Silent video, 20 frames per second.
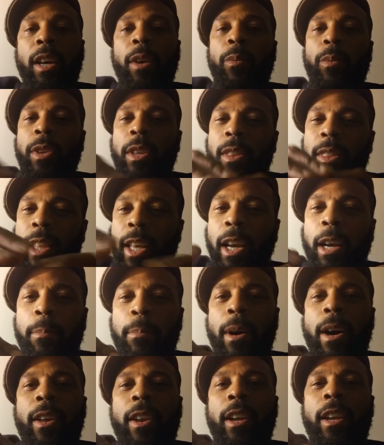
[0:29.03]
When you think
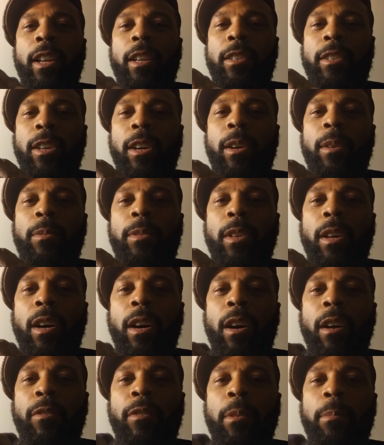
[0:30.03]
about it in terms
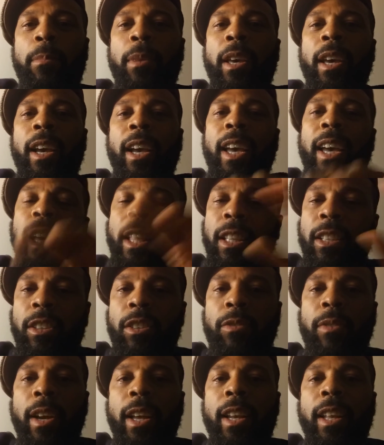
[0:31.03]
of it being
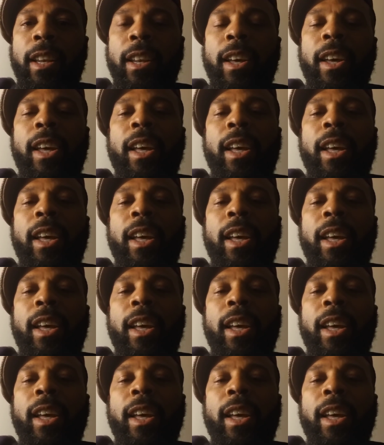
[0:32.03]
illustrated,